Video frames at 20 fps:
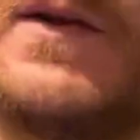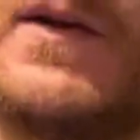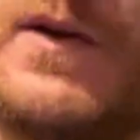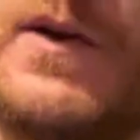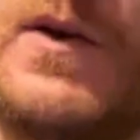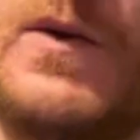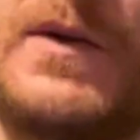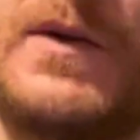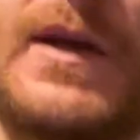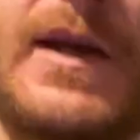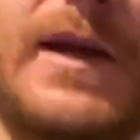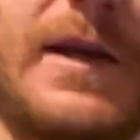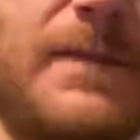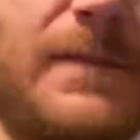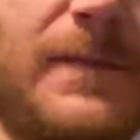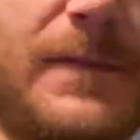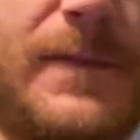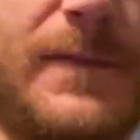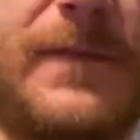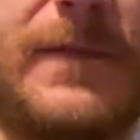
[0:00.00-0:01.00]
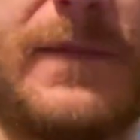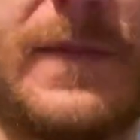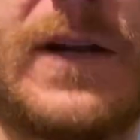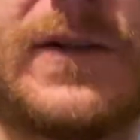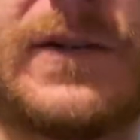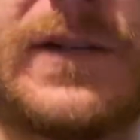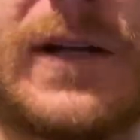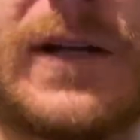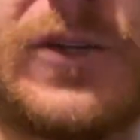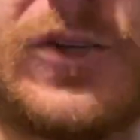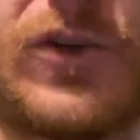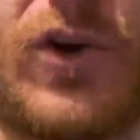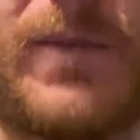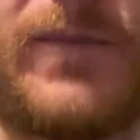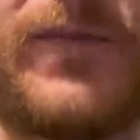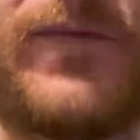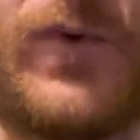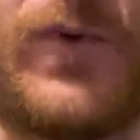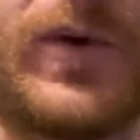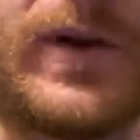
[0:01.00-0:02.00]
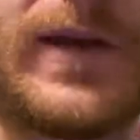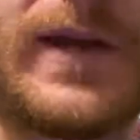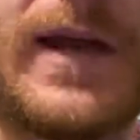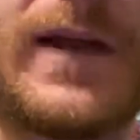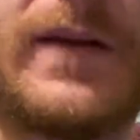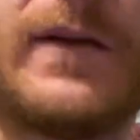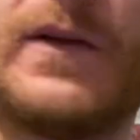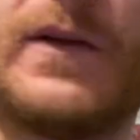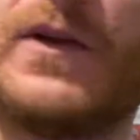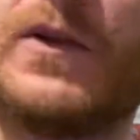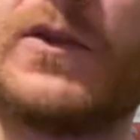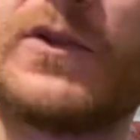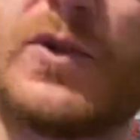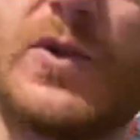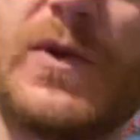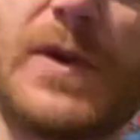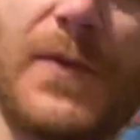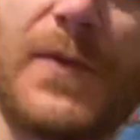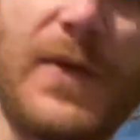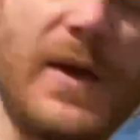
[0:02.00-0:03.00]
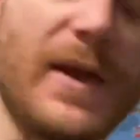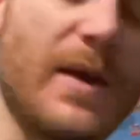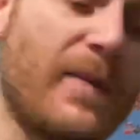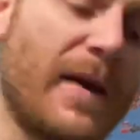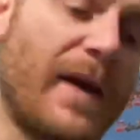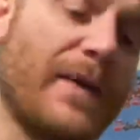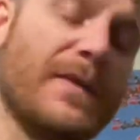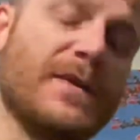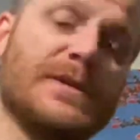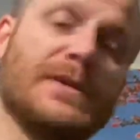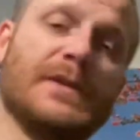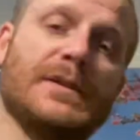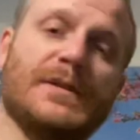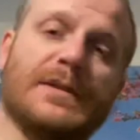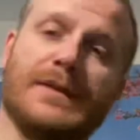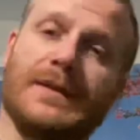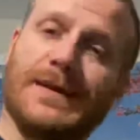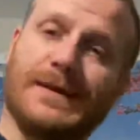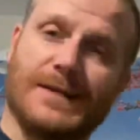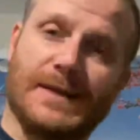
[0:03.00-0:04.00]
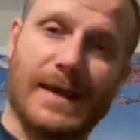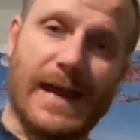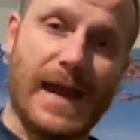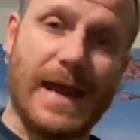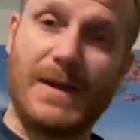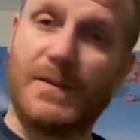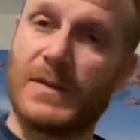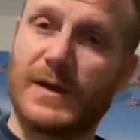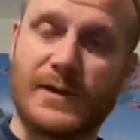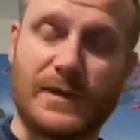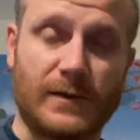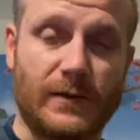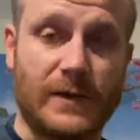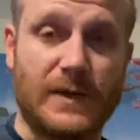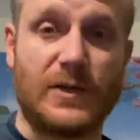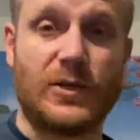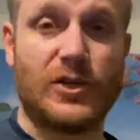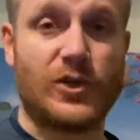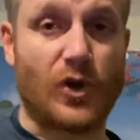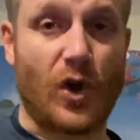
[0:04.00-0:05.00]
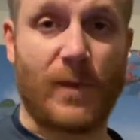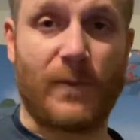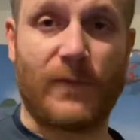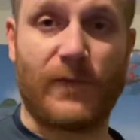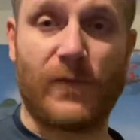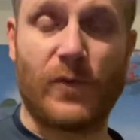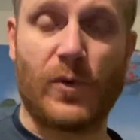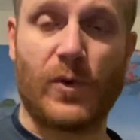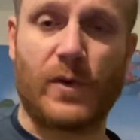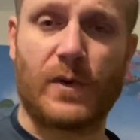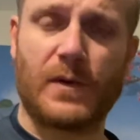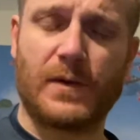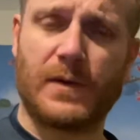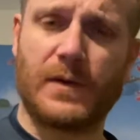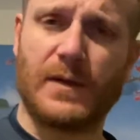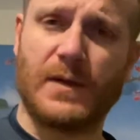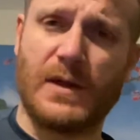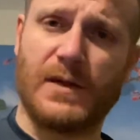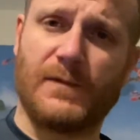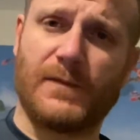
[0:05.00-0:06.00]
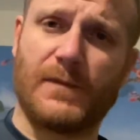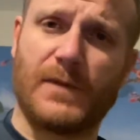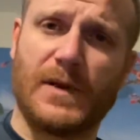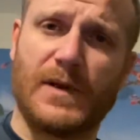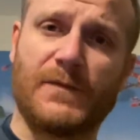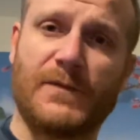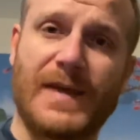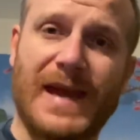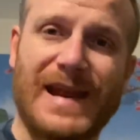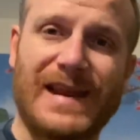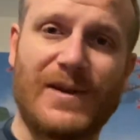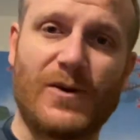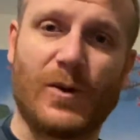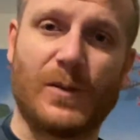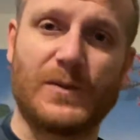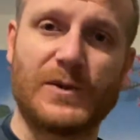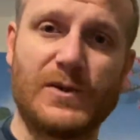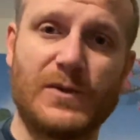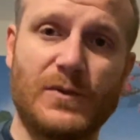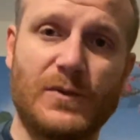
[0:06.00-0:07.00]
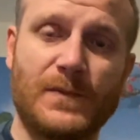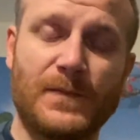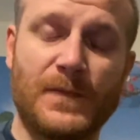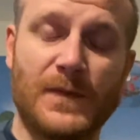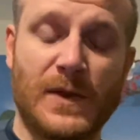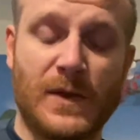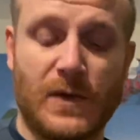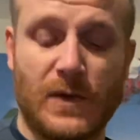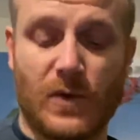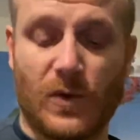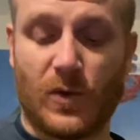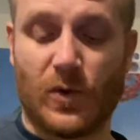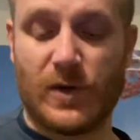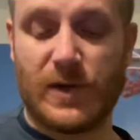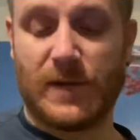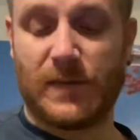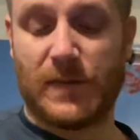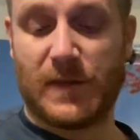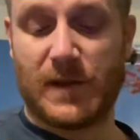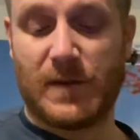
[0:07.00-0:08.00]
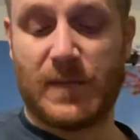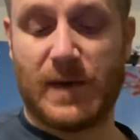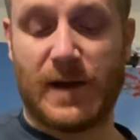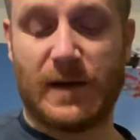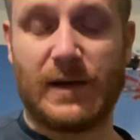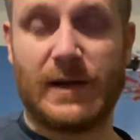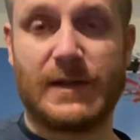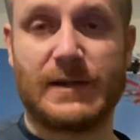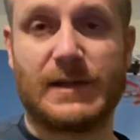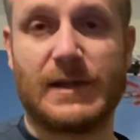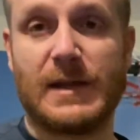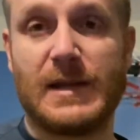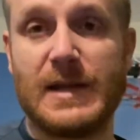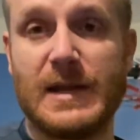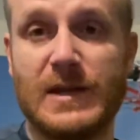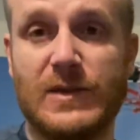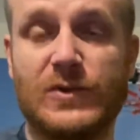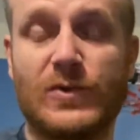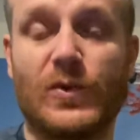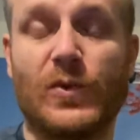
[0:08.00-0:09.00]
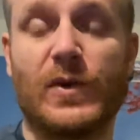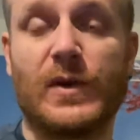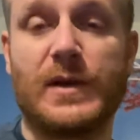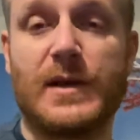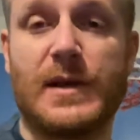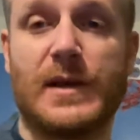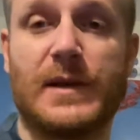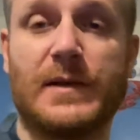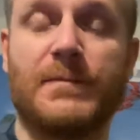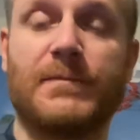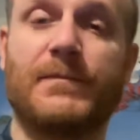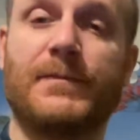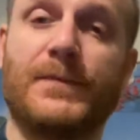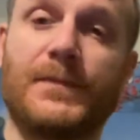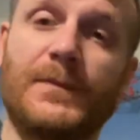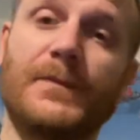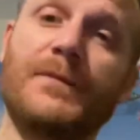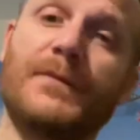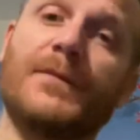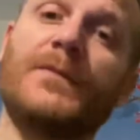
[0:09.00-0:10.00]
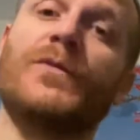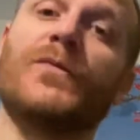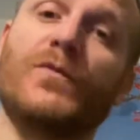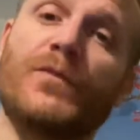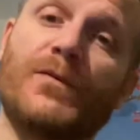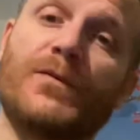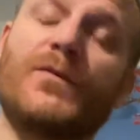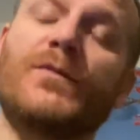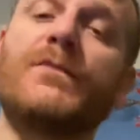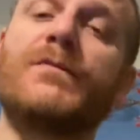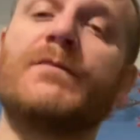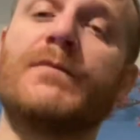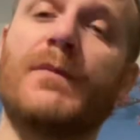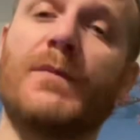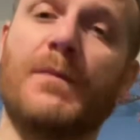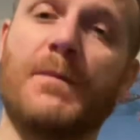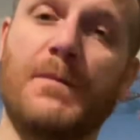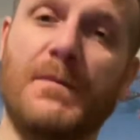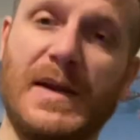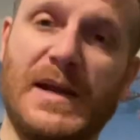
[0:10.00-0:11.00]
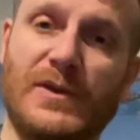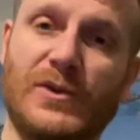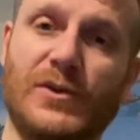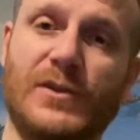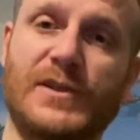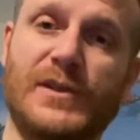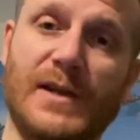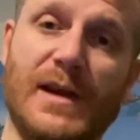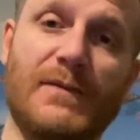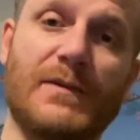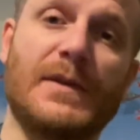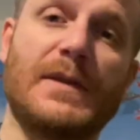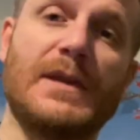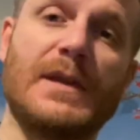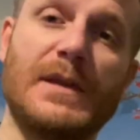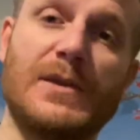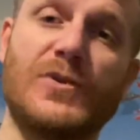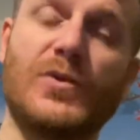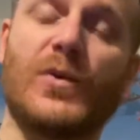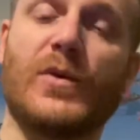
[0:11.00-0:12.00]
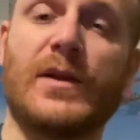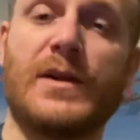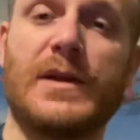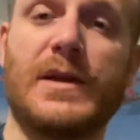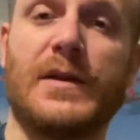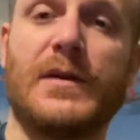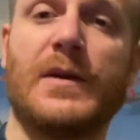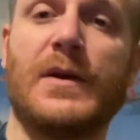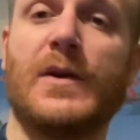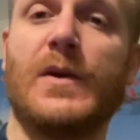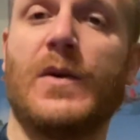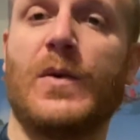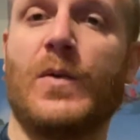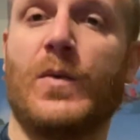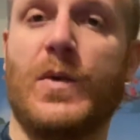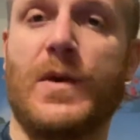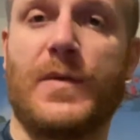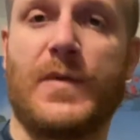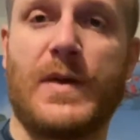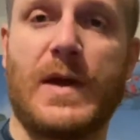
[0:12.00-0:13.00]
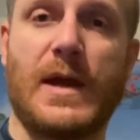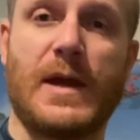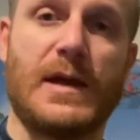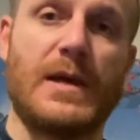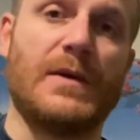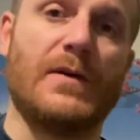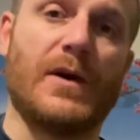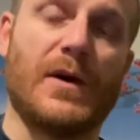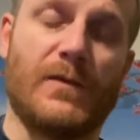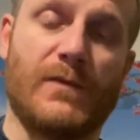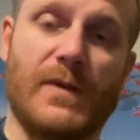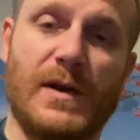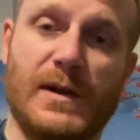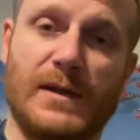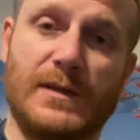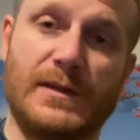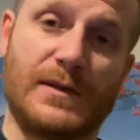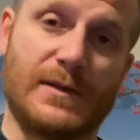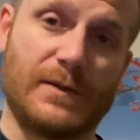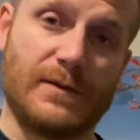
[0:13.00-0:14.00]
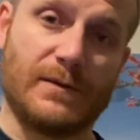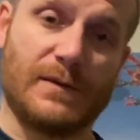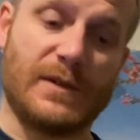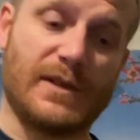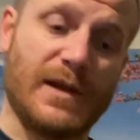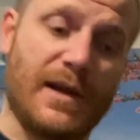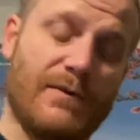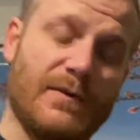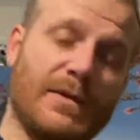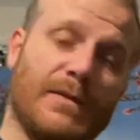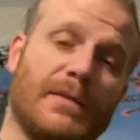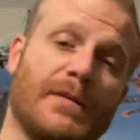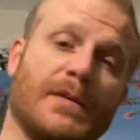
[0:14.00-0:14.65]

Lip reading: Okay, there's that sharp 4 again. So you can think about this as it's an A Mixolydian sharp 4, if that helps you. Or you can think about it as an E Dorian major 7th, E Dorian with a raised 7th.